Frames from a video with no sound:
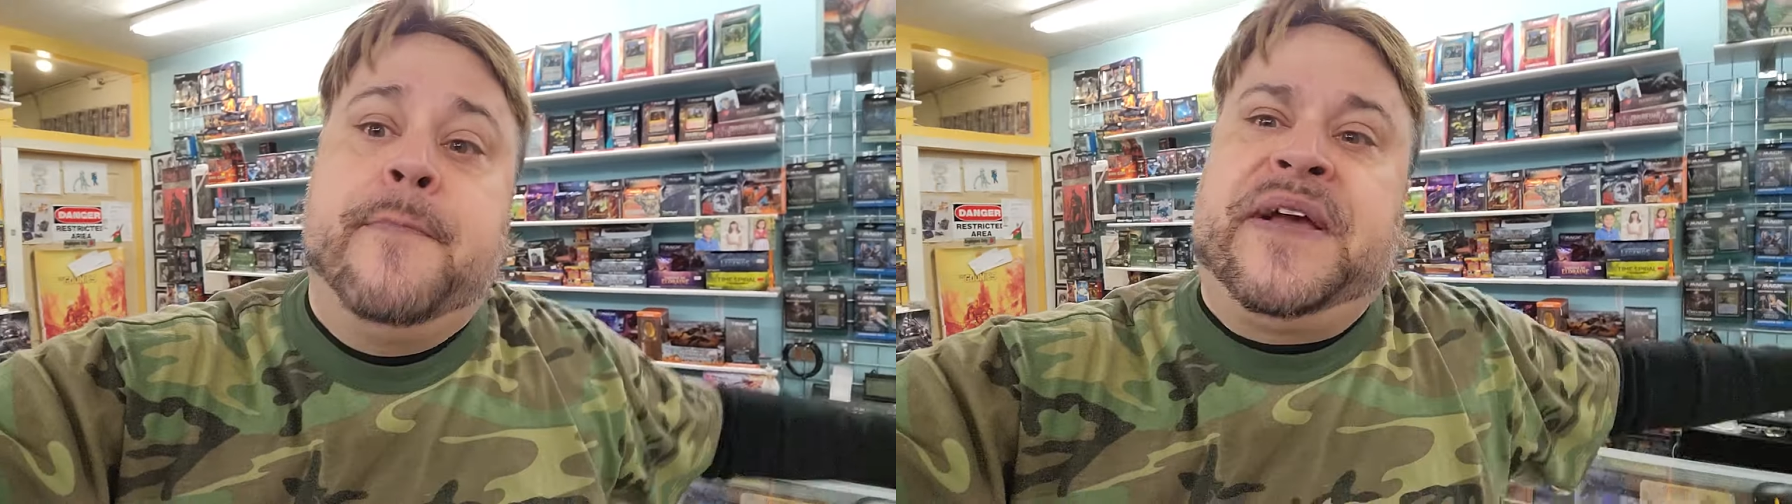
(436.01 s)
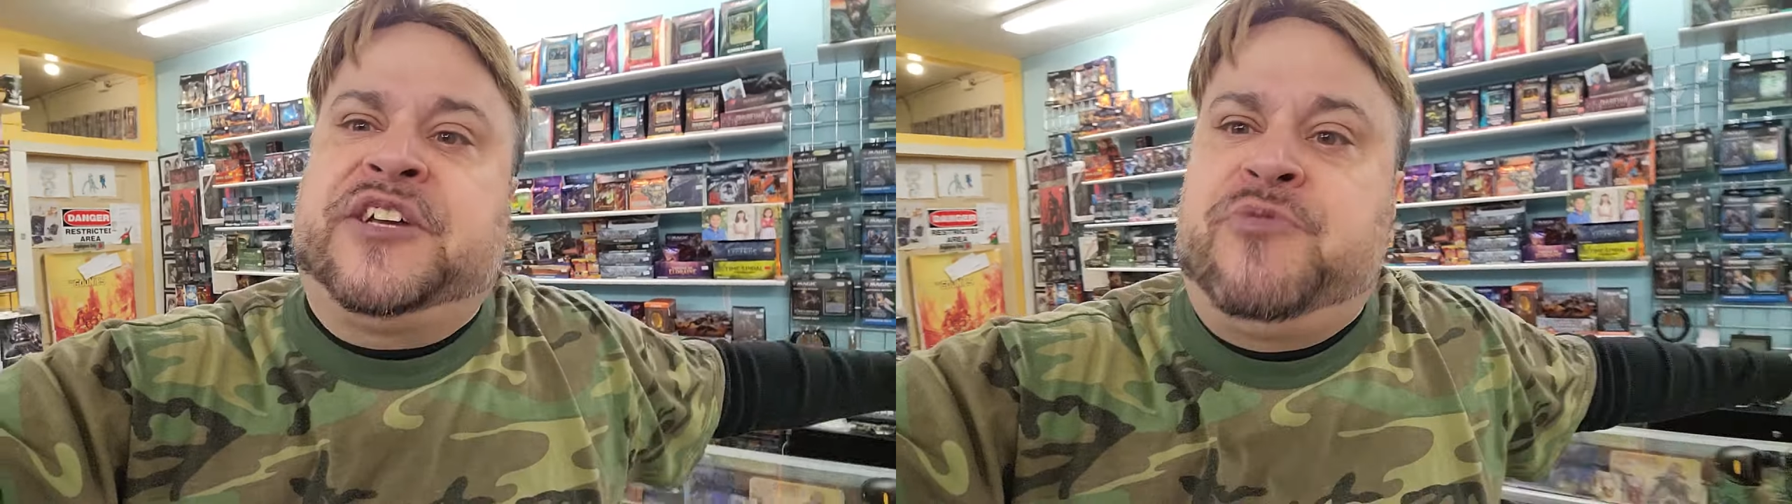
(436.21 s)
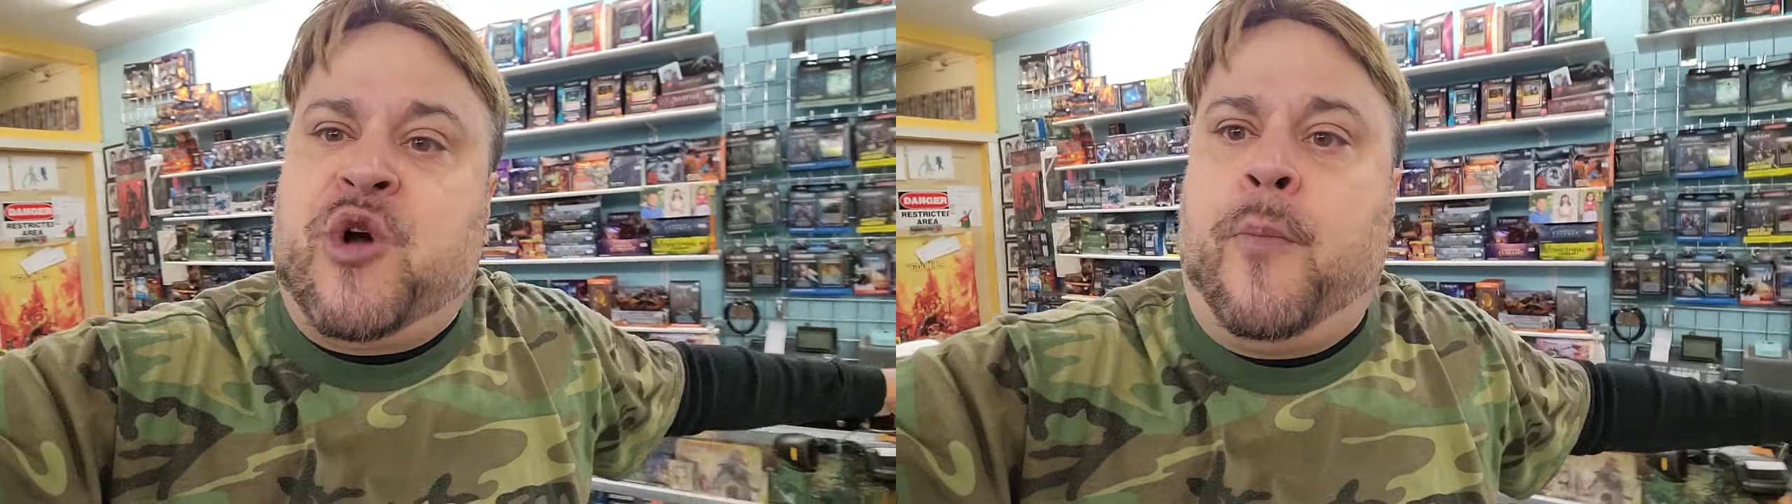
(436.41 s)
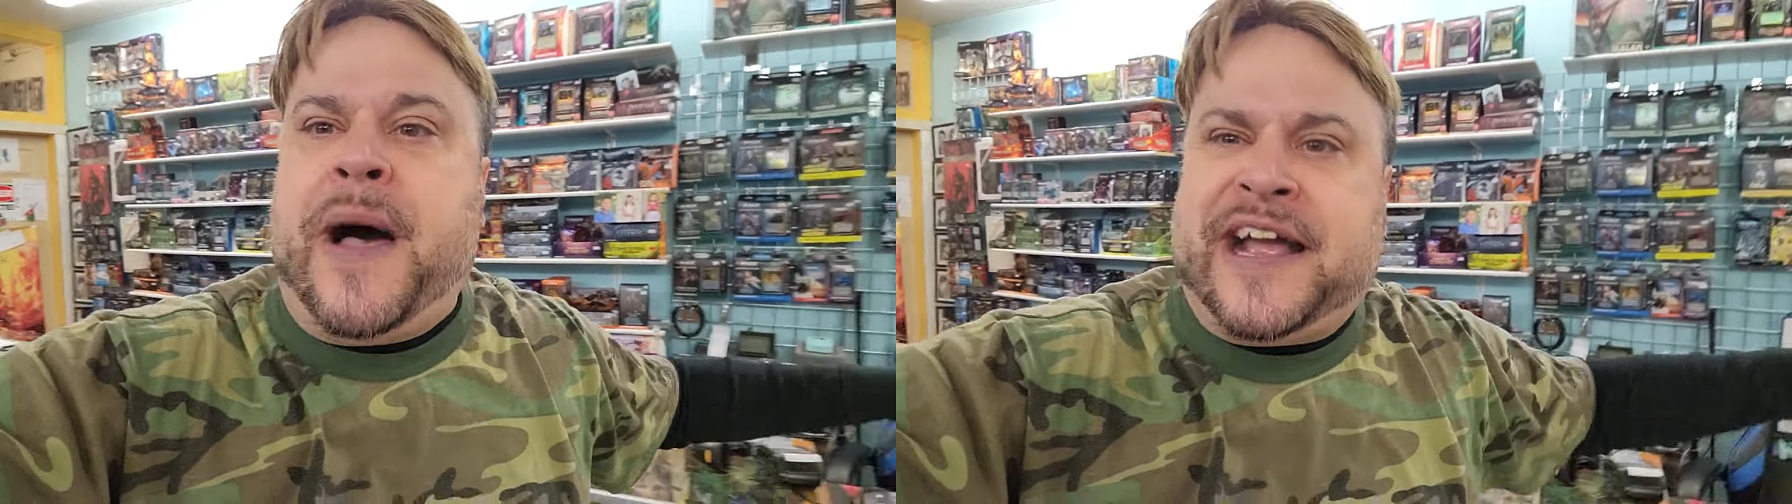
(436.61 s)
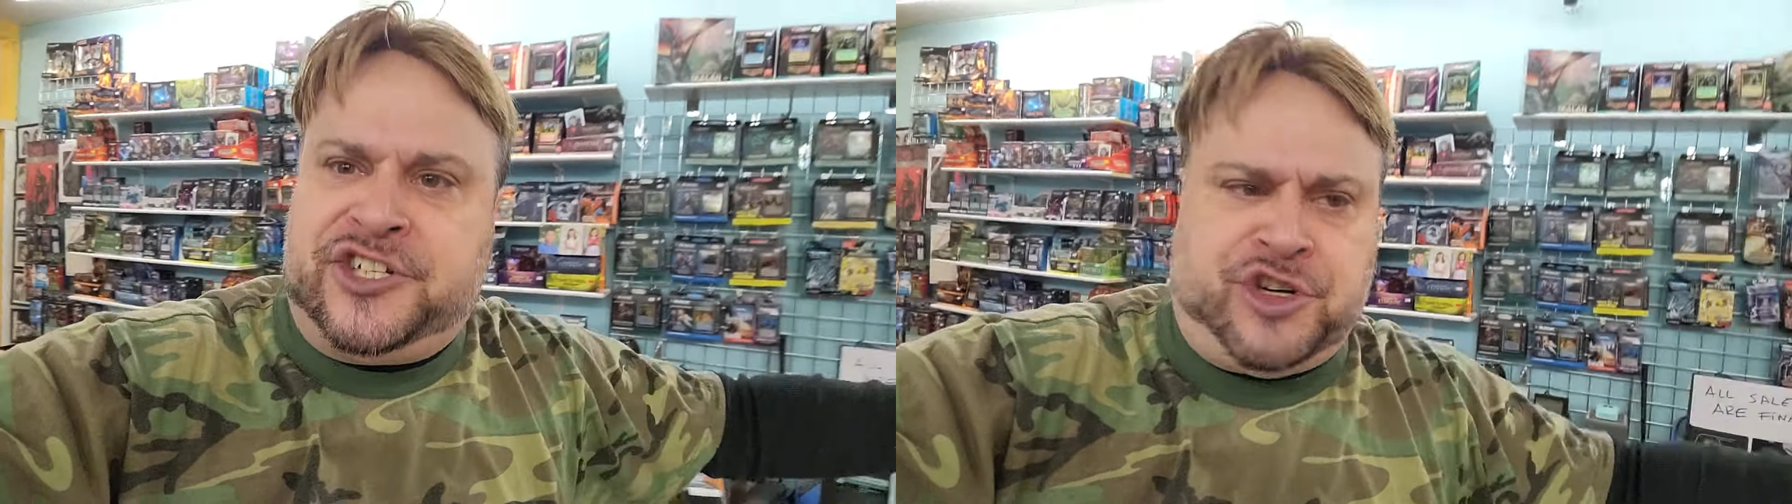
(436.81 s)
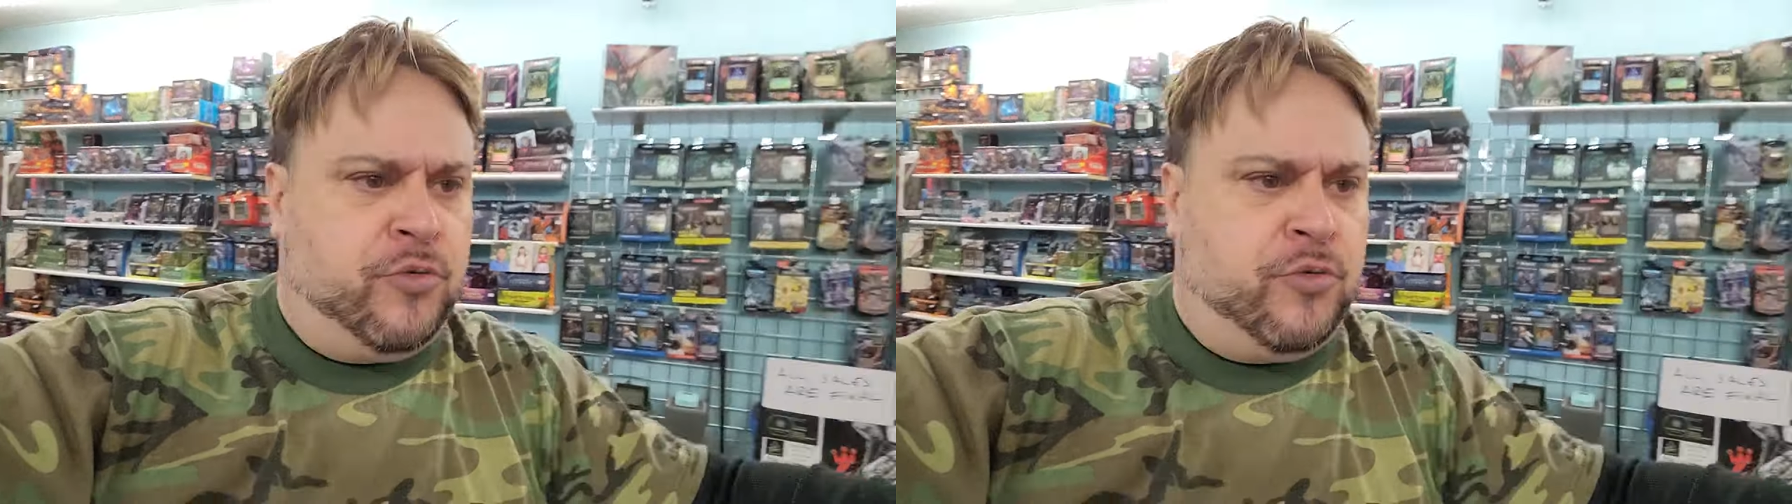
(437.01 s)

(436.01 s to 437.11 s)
Because we go back and show,